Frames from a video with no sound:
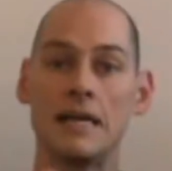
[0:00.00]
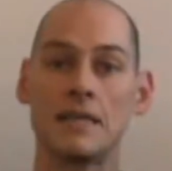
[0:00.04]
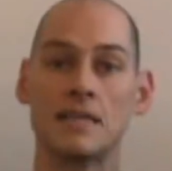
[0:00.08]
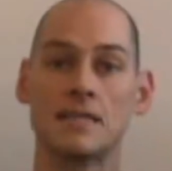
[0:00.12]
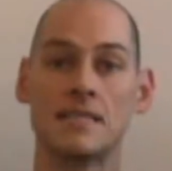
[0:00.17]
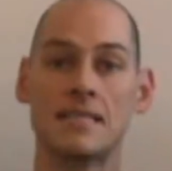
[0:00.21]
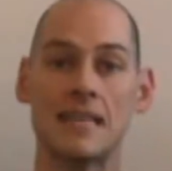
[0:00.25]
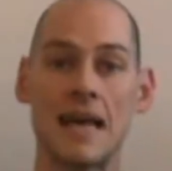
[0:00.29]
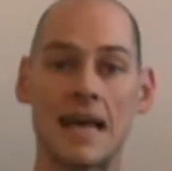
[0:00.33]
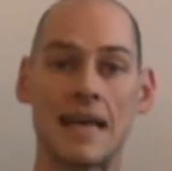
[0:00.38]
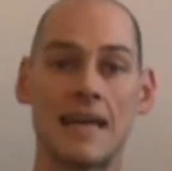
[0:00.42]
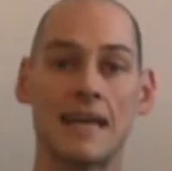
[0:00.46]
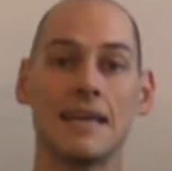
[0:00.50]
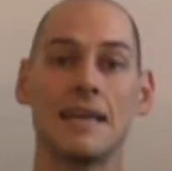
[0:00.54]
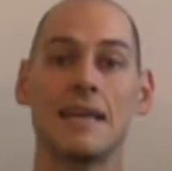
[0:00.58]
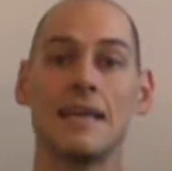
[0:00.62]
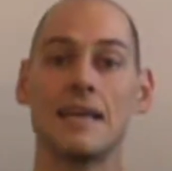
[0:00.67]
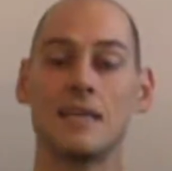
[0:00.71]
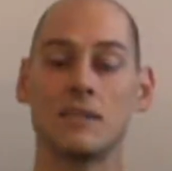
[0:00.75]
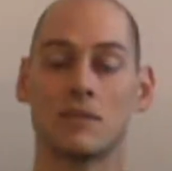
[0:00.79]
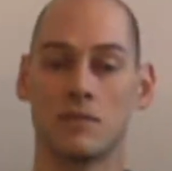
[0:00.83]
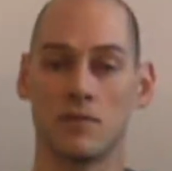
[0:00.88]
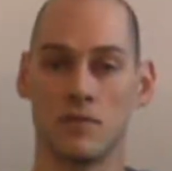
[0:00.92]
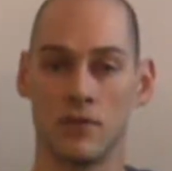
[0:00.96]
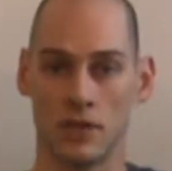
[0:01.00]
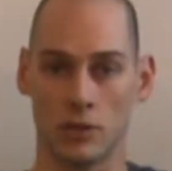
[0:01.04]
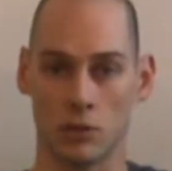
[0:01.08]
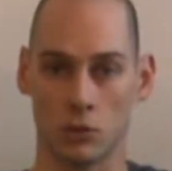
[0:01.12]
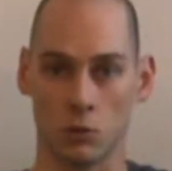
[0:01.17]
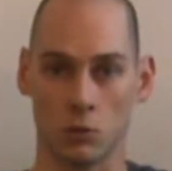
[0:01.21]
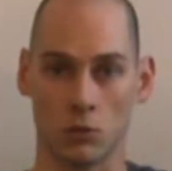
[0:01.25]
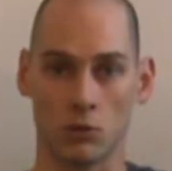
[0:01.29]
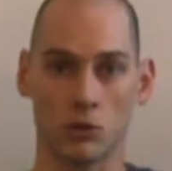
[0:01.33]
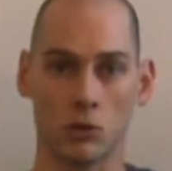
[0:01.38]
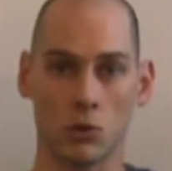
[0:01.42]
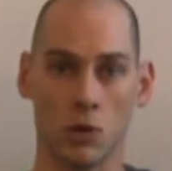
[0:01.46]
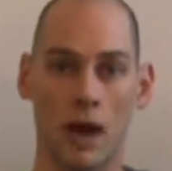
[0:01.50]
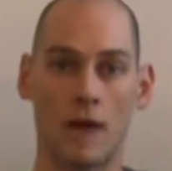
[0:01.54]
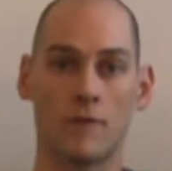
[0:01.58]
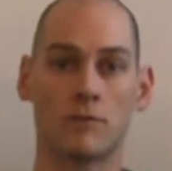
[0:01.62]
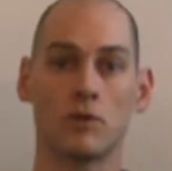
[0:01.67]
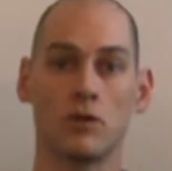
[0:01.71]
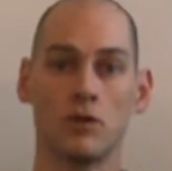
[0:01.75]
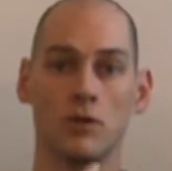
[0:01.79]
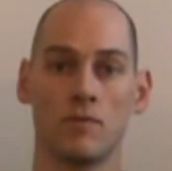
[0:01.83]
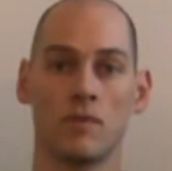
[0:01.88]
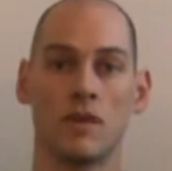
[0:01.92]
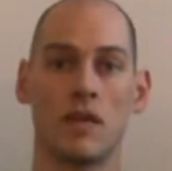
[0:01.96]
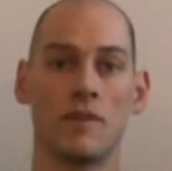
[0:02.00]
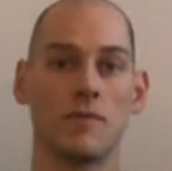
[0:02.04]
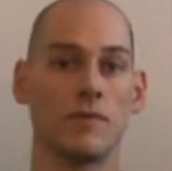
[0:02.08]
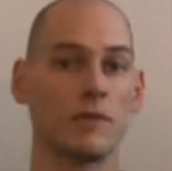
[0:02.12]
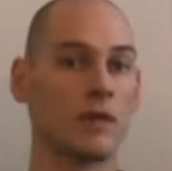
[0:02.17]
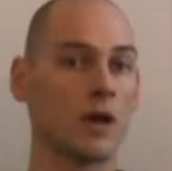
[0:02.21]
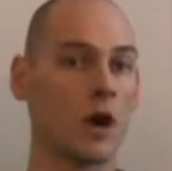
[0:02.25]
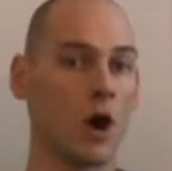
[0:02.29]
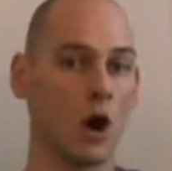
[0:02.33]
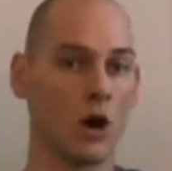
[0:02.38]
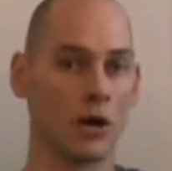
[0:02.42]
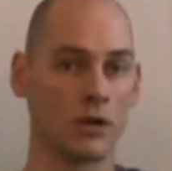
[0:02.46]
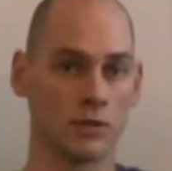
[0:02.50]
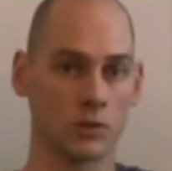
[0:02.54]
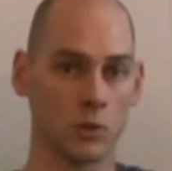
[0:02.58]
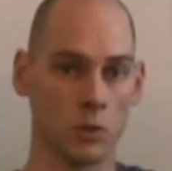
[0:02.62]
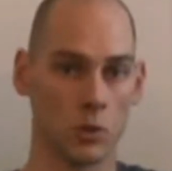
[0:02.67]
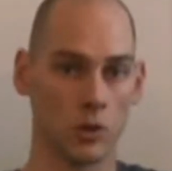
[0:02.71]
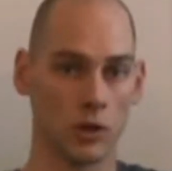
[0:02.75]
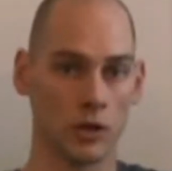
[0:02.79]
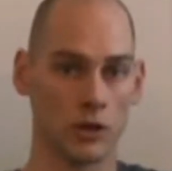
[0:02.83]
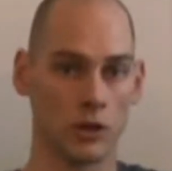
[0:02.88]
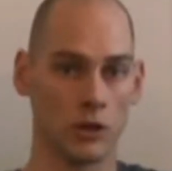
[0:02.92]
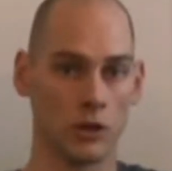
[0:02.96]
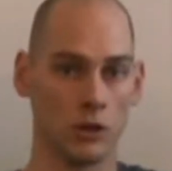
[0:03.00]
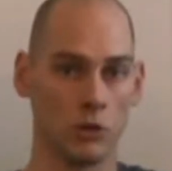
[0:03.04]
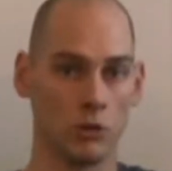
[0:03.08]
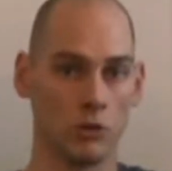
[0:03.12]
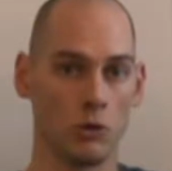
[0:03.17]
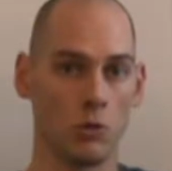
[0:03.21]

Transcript: Second is visual. So after you've given the auditory cue,